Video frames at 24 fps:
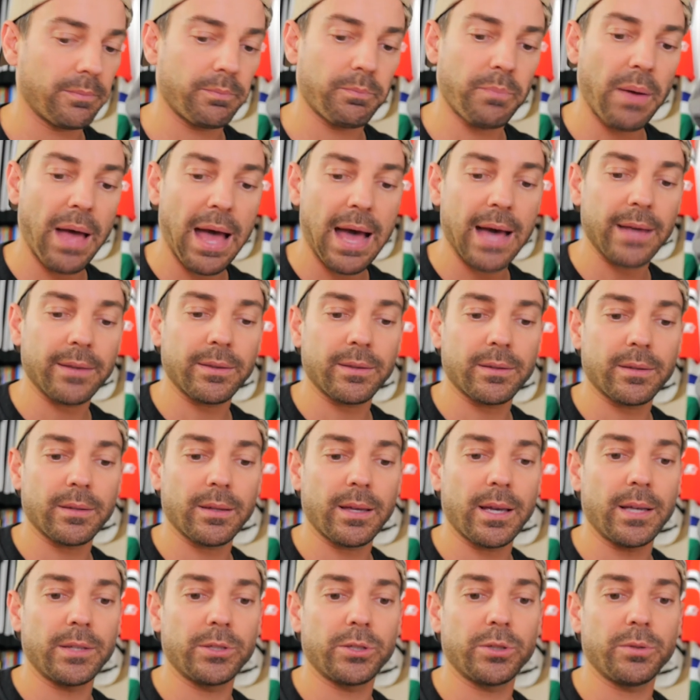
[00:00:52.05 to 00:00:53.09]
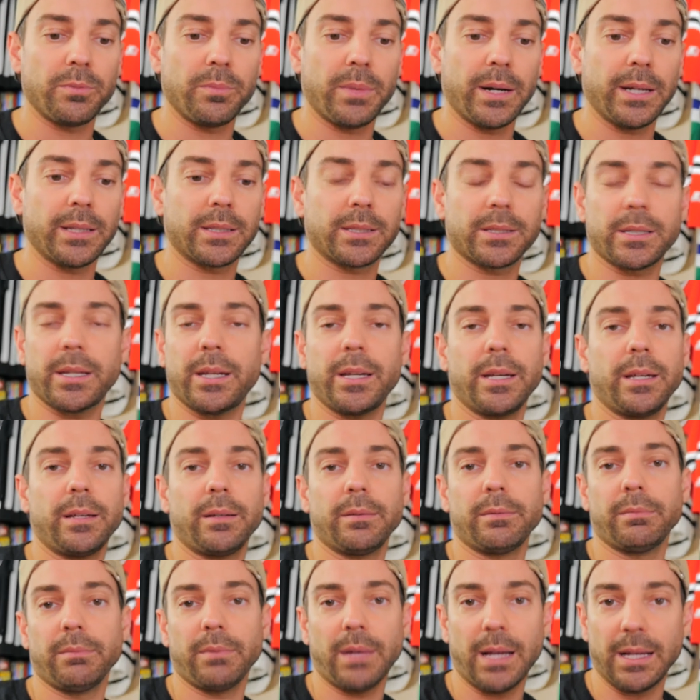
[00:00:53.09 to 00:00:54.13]
path as you might
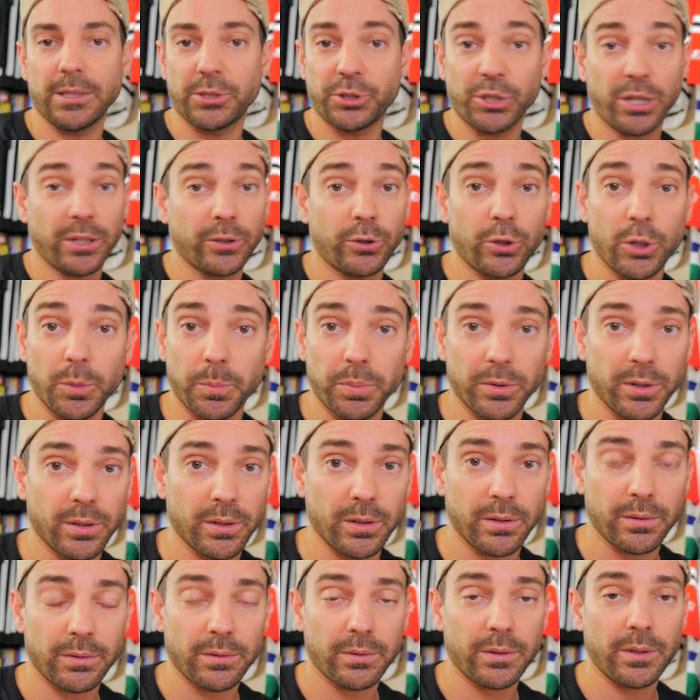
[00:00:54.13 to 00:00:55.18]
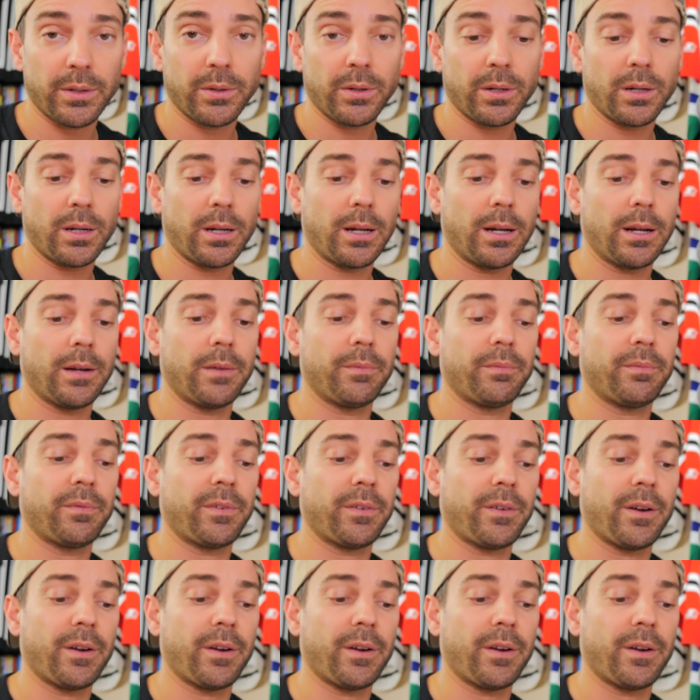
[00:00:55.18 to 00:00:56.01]
say as John Cooper um,